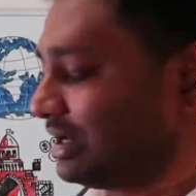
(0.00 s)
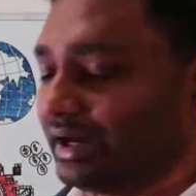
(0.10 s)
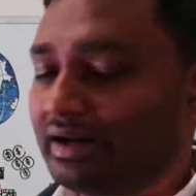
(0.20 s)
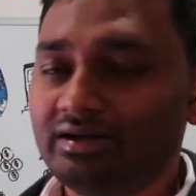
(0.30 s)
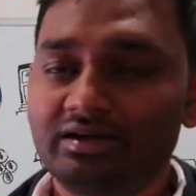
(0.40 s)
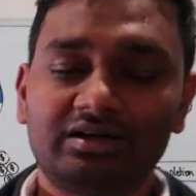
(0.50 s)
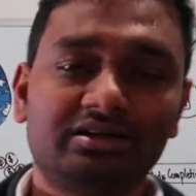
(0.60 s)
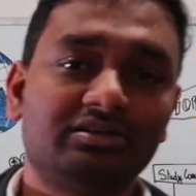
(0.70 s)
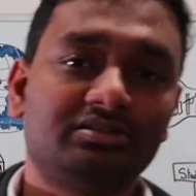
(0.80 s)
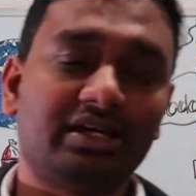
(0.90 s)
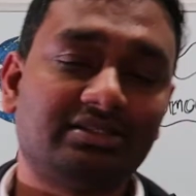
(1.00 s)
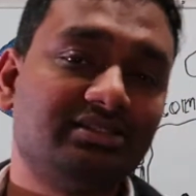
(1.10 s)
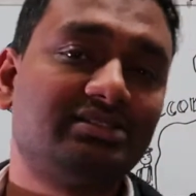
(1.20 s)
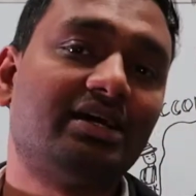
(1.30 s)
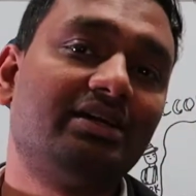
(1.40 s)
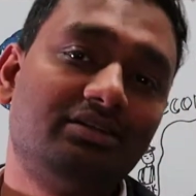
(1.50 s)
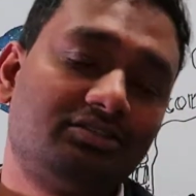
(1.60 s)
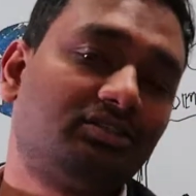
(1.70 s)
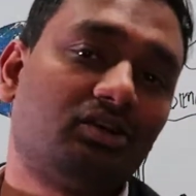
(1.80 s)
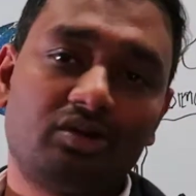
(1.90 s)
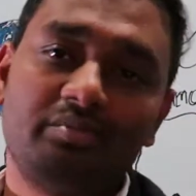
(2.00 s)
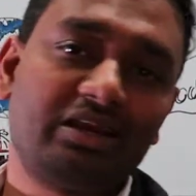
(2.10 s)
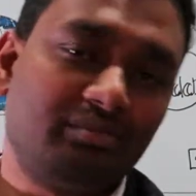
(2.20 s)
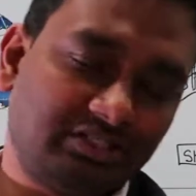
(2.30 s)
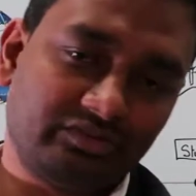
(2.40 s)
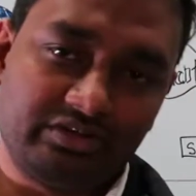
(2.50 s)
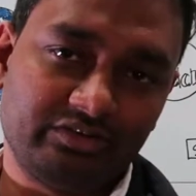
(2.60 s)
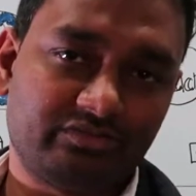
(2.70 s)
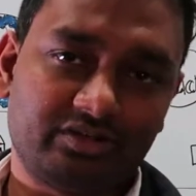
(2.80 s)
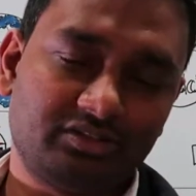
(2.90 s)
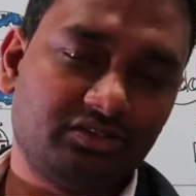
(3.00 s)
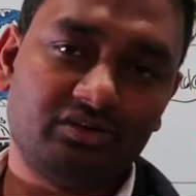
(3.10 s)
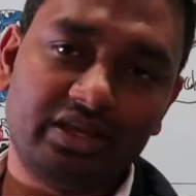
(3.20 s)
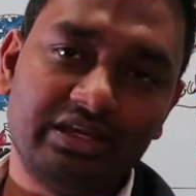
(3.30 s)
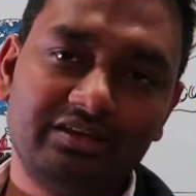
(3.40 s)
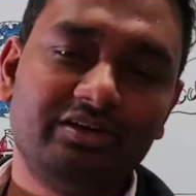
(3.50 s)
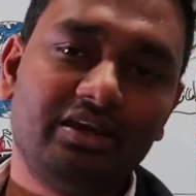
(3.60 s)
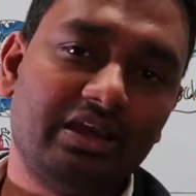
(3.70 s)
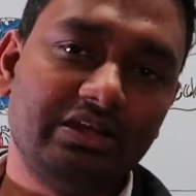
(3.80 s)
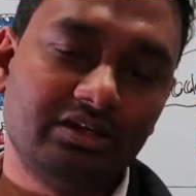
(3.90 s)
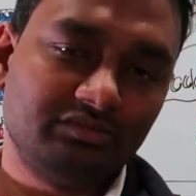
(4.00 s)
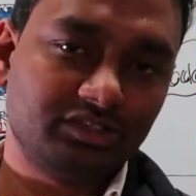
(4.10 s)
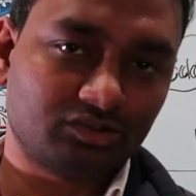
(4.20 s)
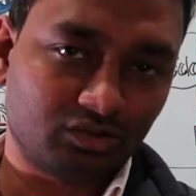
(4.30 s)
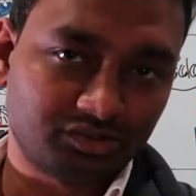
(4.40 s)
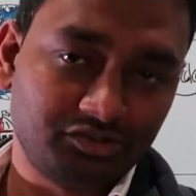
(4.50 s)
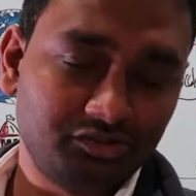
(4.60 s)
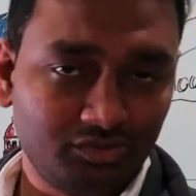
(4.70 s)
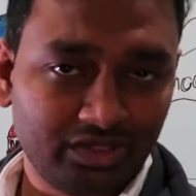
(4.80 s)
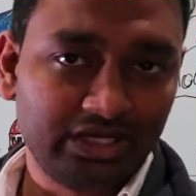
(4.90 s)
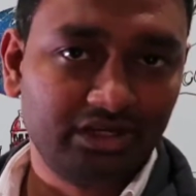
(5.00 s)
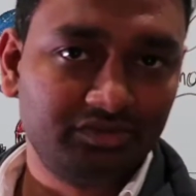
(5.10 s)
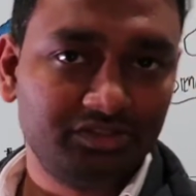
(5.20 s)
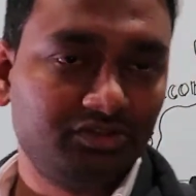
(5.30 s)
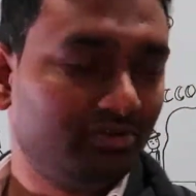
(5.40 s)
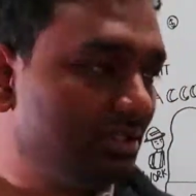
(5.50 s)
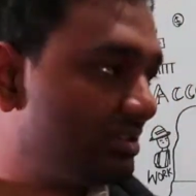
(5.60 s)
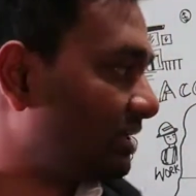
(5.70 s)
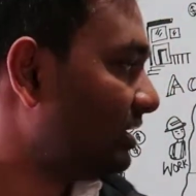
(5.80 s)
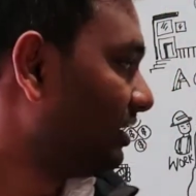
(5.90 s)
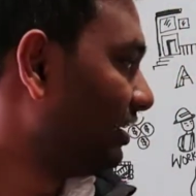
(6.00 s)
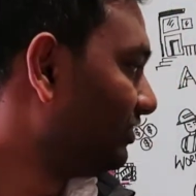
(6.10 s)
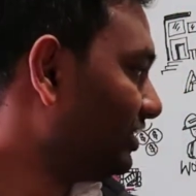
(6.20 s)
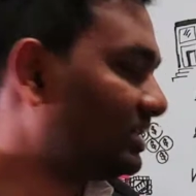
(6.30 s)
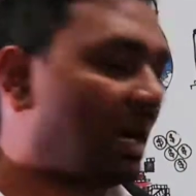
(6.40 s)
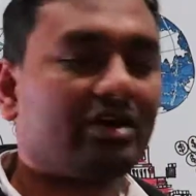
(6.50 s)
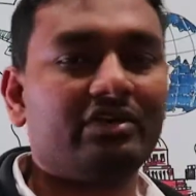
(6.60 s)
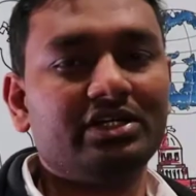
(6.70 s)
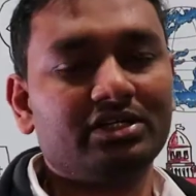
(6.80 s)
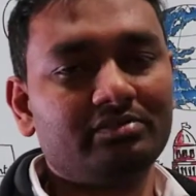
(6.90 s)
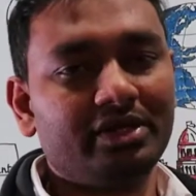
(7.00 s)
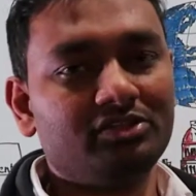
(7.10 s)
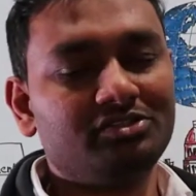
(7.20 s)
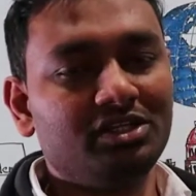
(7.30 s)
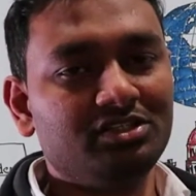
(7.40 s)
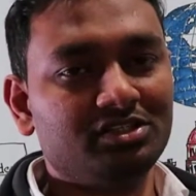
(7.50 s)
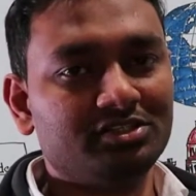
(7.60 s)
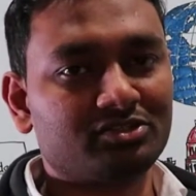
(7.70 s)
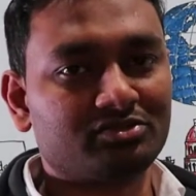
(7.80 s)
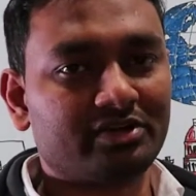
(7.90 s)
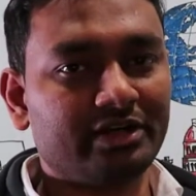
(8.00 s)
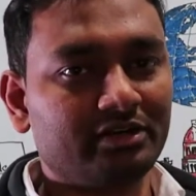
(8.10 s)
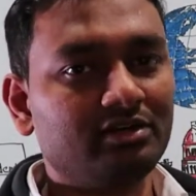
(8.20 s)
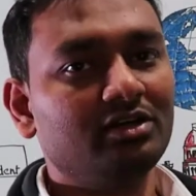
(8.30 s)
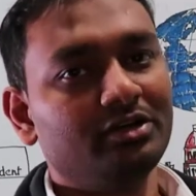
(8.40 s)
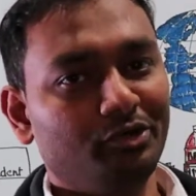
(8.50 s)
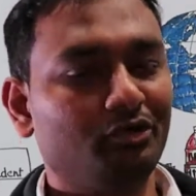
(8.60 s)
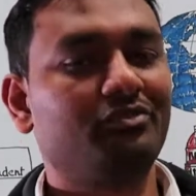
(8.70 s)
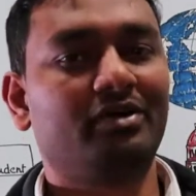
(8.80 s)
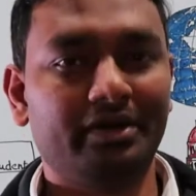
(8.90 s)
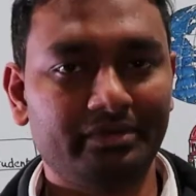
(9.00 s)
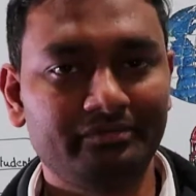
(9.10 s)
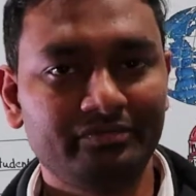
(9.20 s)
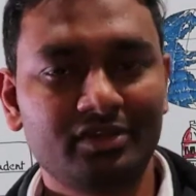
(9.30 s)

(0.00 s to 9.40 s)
And as I said, it's not going to make much of a difference. Anyway, any of these courses you do in any of these unis, if it is accredited by Engineers Australia, you're fine.